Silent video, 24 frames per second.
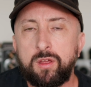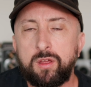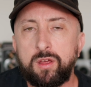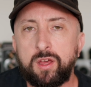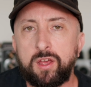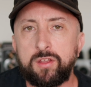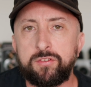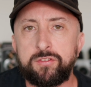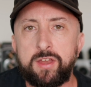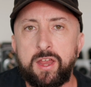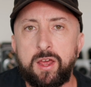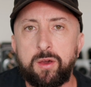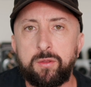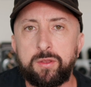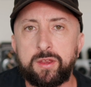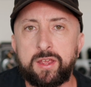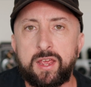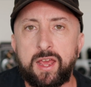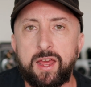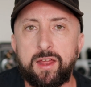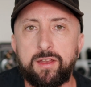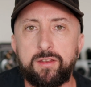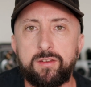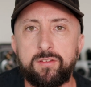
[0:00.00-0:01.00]
As now the
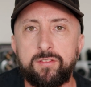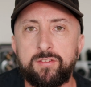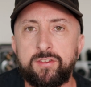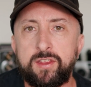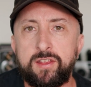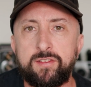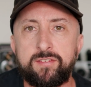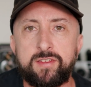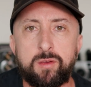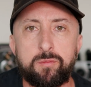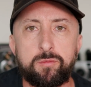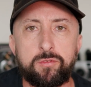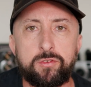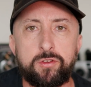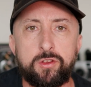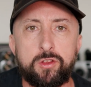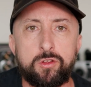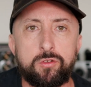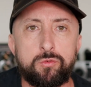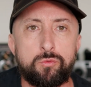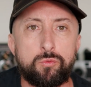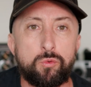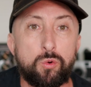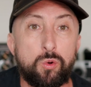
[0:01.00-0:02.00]
Canon C70
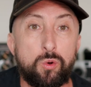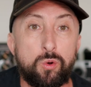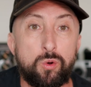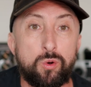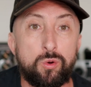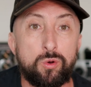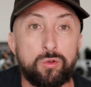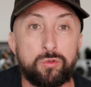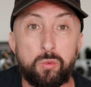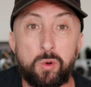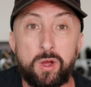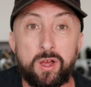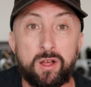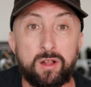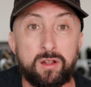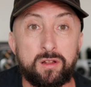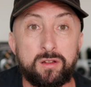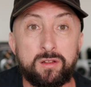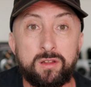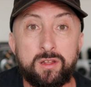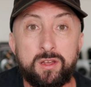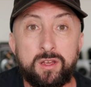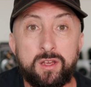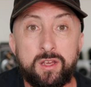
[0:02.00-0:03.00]
is raw as
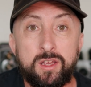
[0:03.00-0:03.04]
well,